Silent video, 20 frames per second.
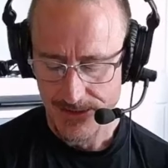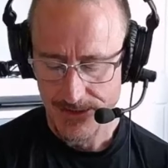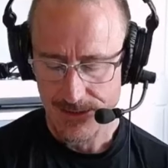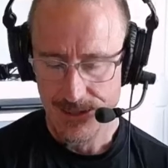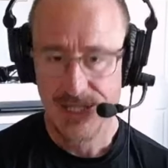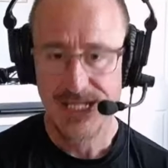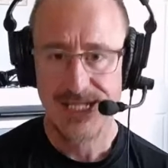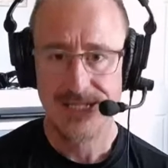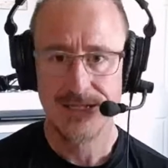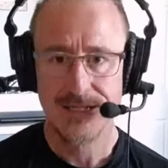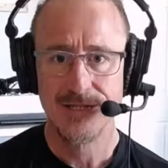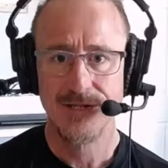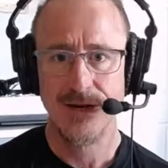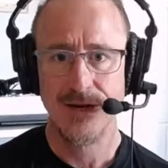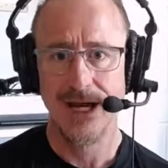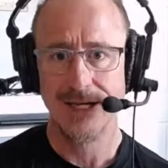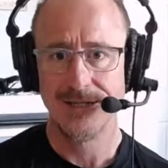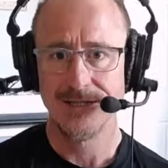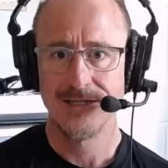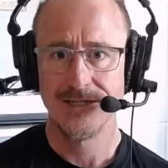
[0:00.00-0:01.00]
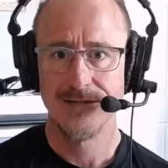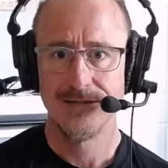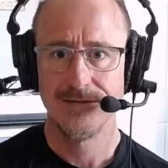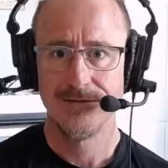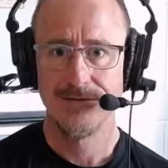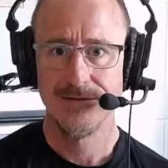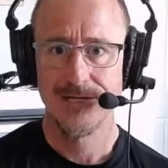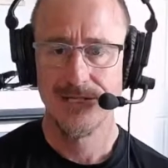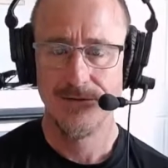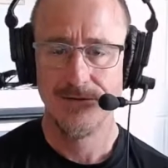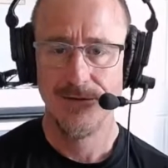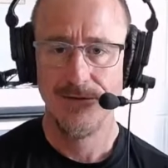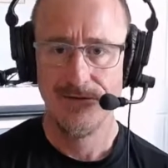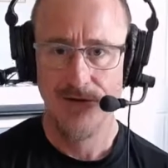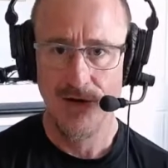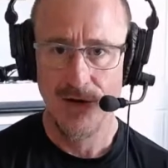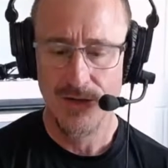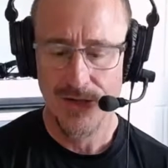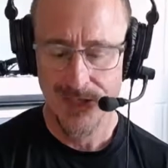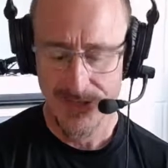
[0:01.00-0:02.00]
Jesus Christ. We should be
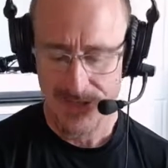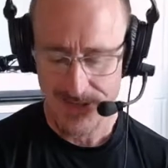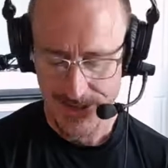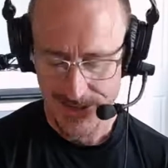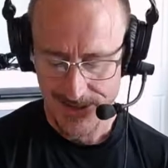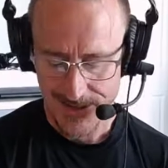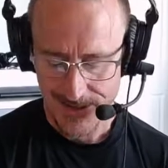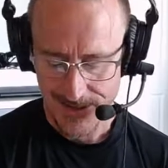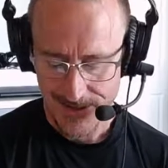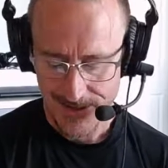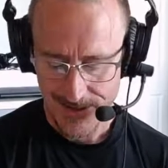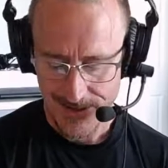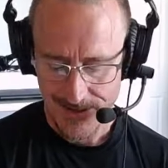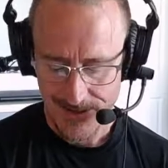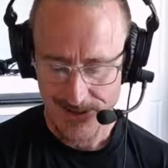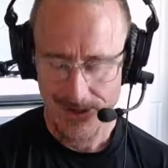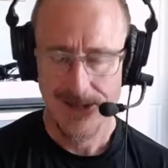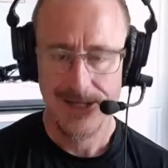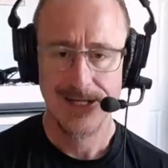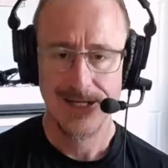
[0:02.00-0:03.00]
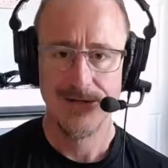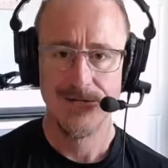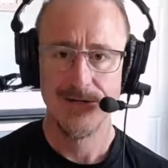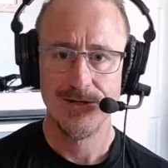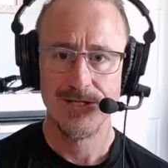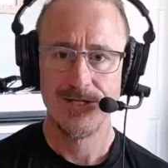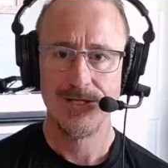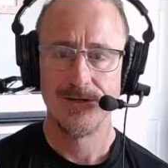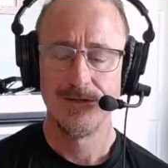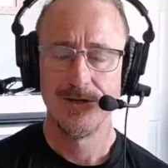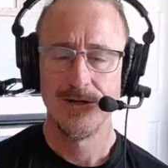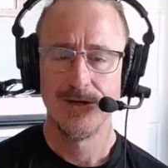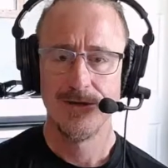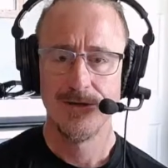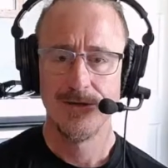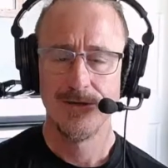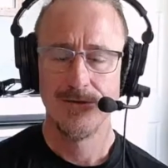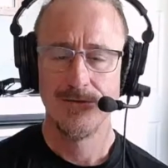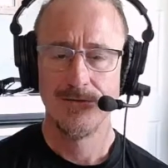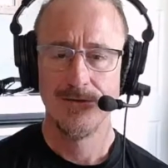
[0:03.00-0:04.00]
focused on him. We should
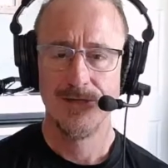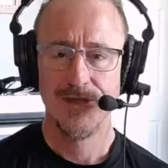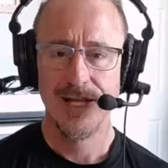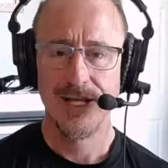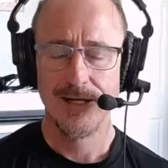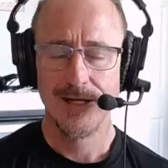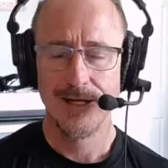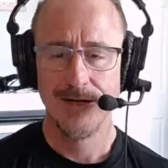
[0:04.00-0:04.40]
think